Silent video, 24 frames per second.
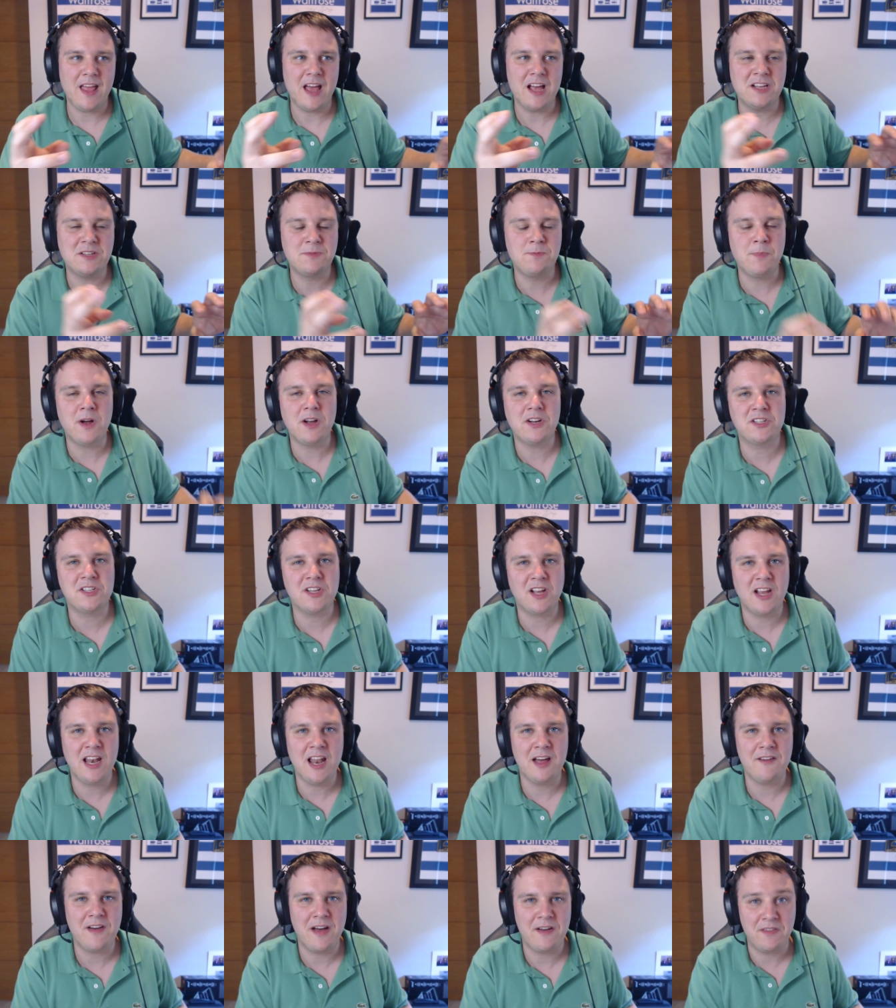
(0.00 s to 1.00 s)
as much as I
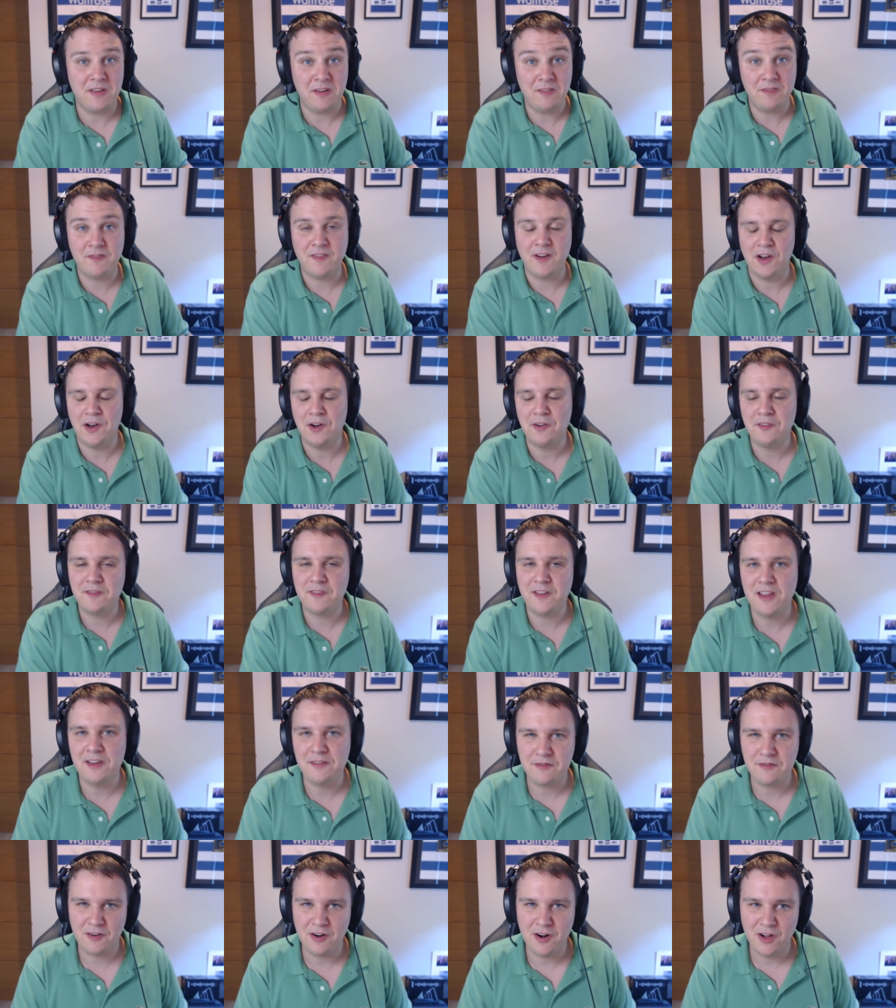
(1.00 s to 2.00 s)
love having fun on
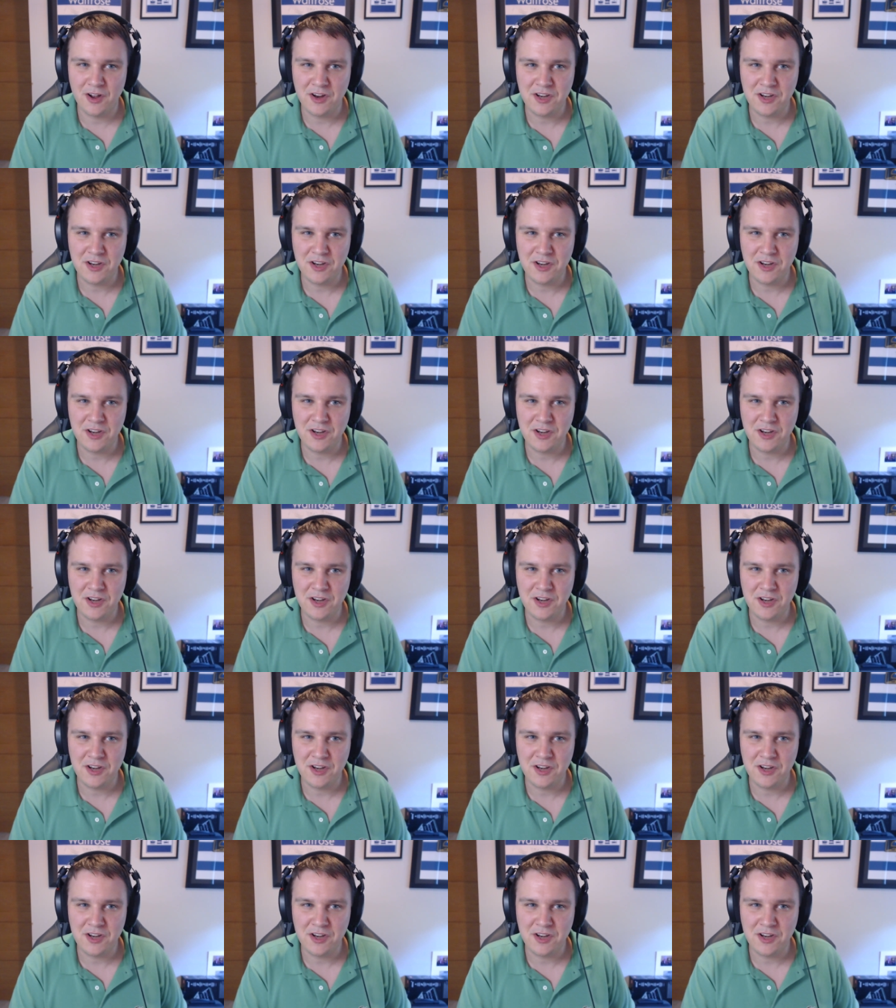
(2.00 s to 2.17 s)
FIFA, and I